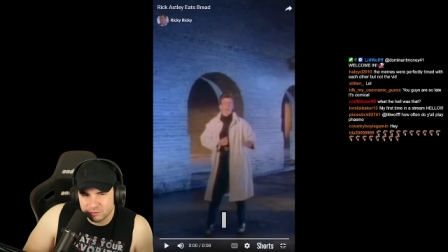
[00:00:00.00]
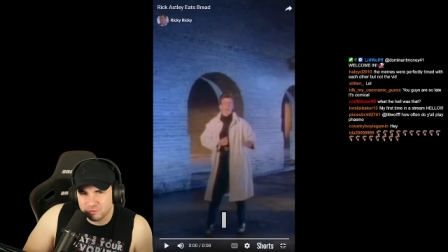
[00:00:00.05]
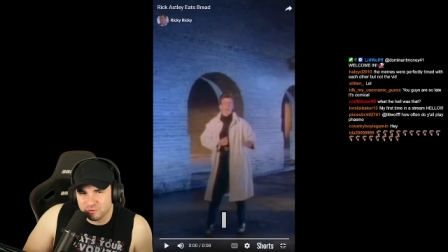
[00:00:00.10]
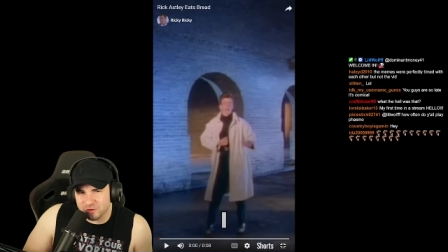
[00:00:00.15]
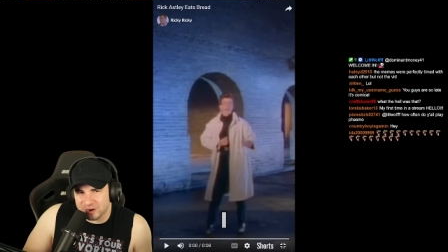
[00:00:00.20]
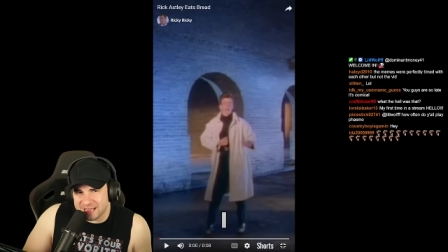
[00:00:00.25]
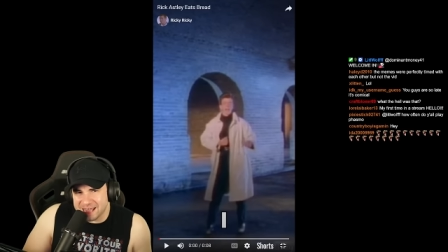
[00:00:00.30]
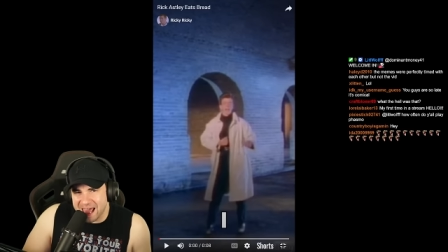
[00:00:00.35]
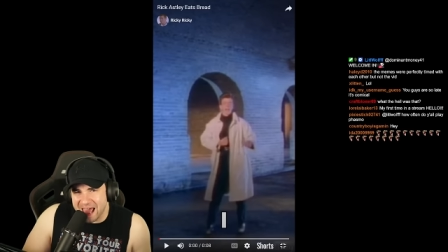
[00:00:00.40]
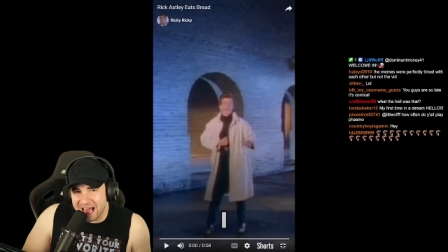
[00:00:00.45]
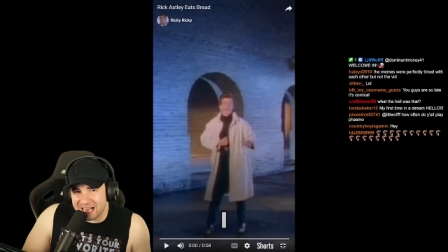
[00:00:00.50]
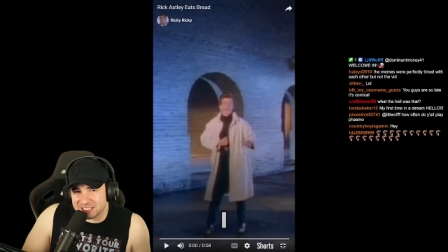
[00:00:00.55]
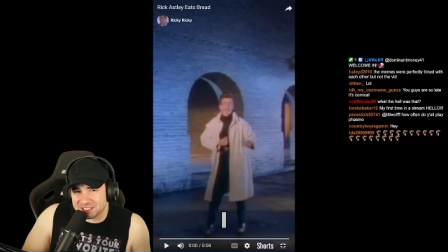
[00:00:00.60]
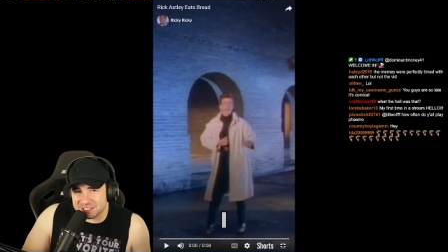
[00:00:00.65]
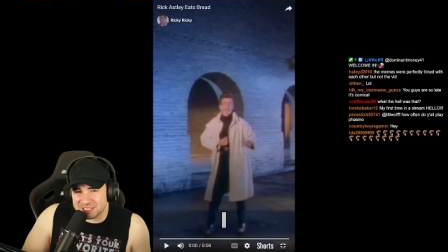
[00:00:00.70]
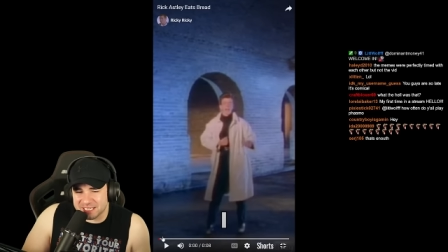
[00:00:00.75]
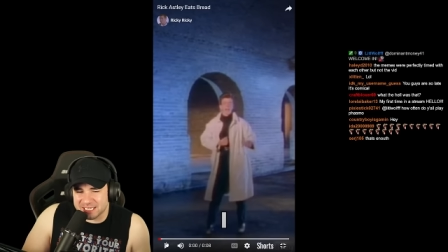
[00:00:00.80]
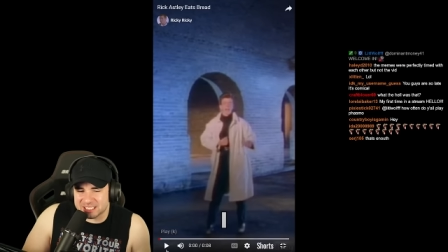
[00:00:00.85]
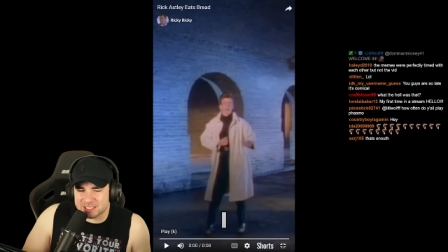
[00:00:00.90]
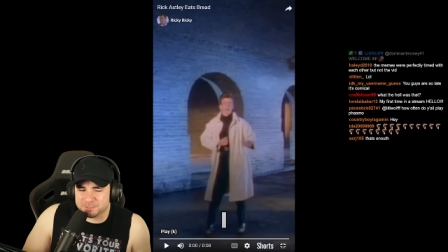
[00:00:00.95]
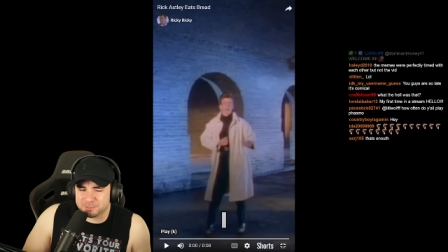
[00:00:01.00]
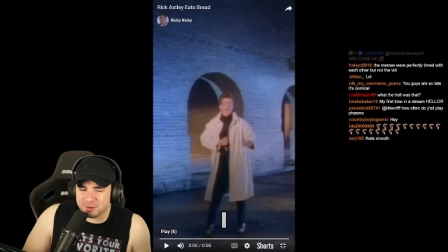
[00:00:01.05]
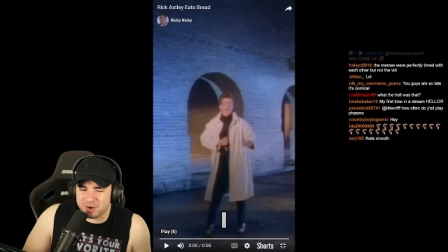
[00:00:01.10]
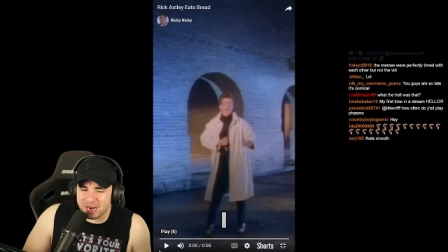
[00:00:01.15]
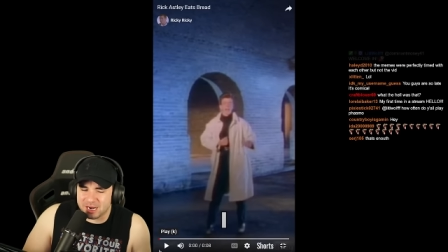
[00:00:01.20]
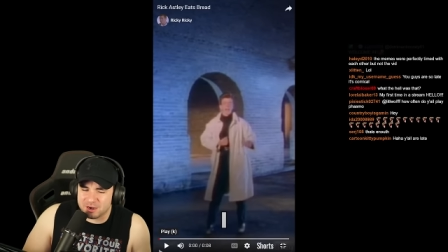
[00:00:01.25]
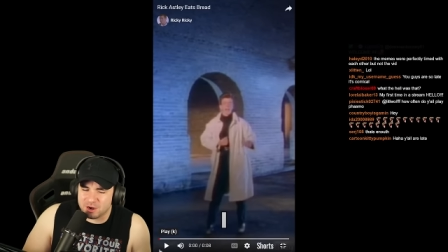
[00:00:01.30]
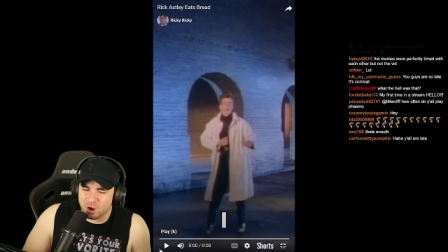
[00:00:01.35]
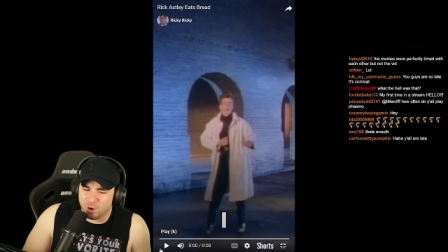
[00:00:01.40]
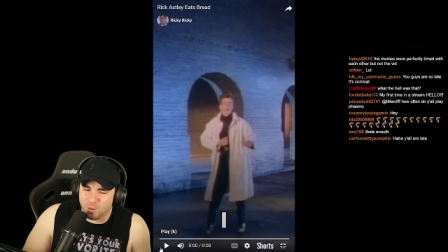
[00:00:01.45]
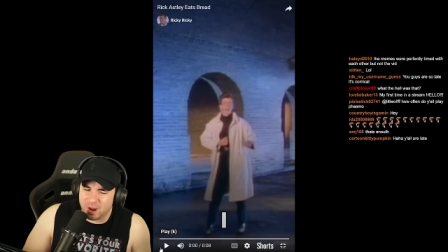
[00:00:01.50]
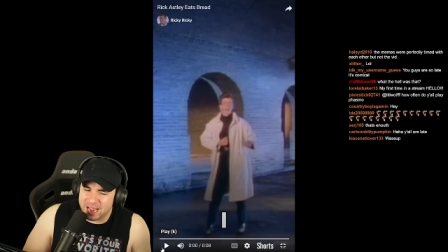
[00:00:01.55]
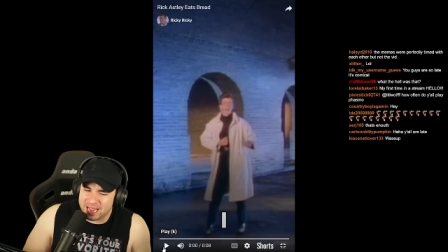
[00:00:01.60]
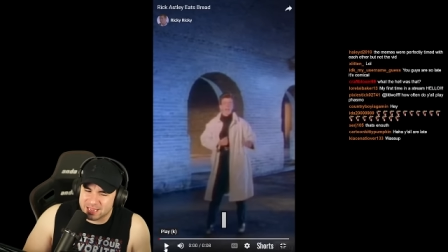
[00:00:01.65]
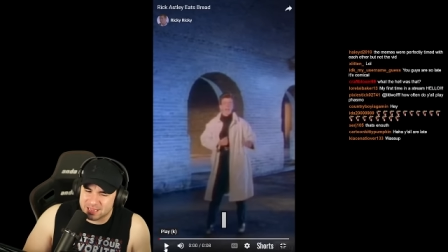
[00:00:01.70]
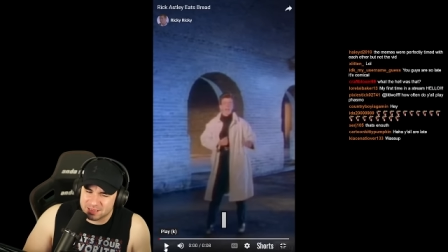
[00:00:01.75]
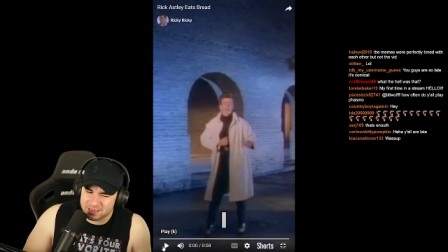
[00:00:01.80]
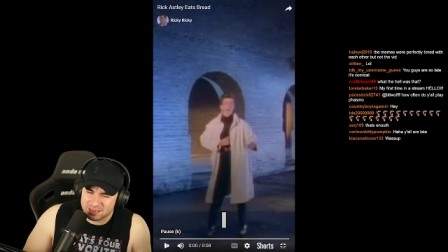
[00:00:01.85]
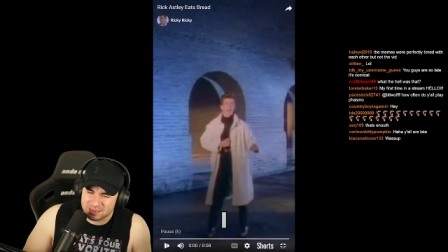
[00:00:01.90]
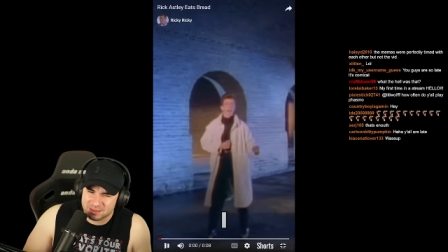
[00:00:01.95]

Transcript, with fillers: Rick Astley eats bread? No way.